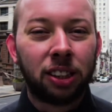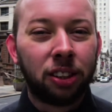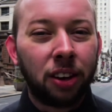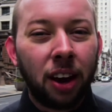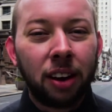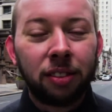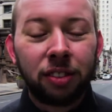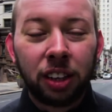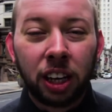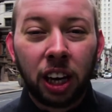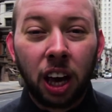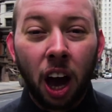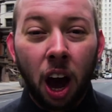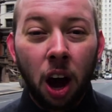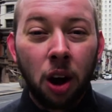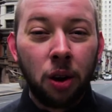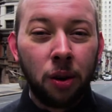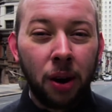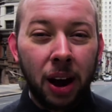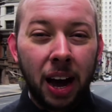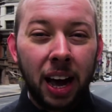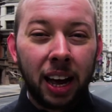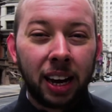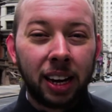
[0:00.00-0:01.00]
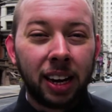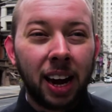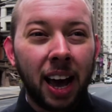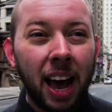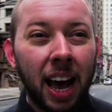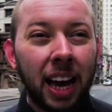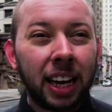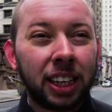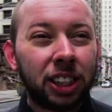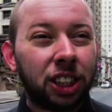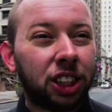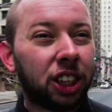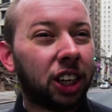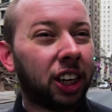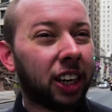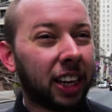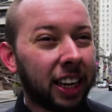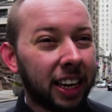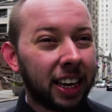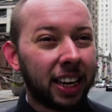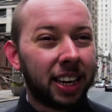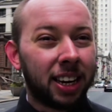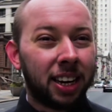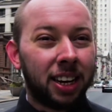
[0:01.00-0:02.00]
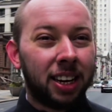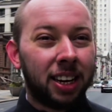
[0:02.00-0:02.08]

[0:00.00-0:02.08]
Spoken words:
You have to go and actually